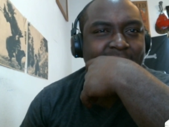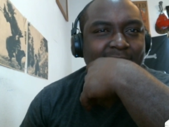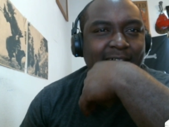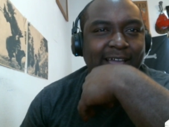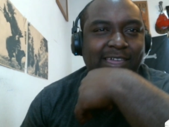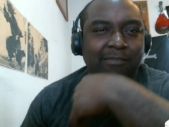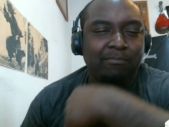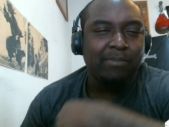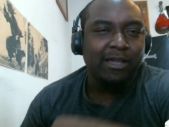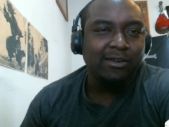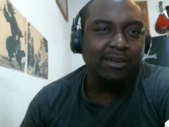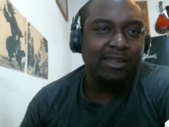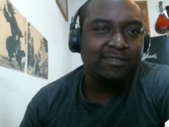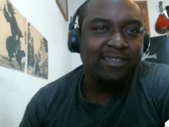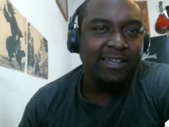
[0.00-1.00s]
I can
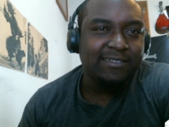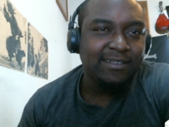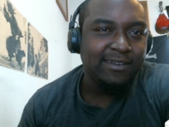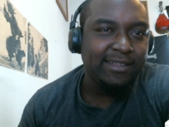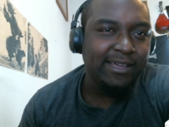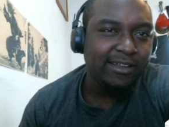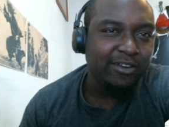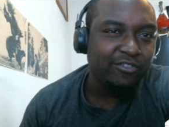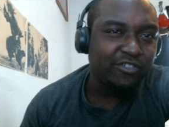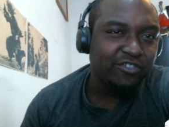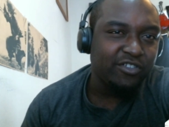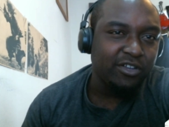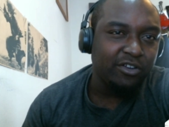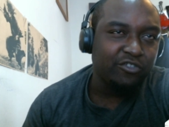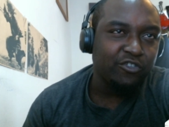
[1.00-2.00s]
barely detect any energy
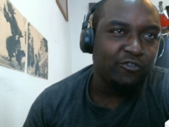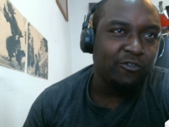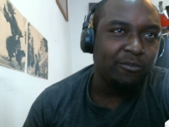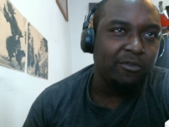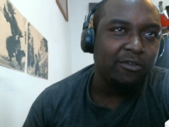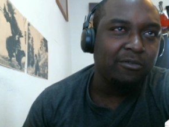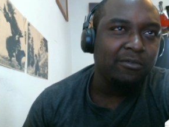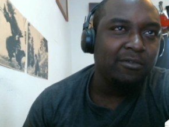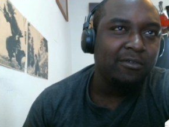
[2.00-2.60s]
signature from you.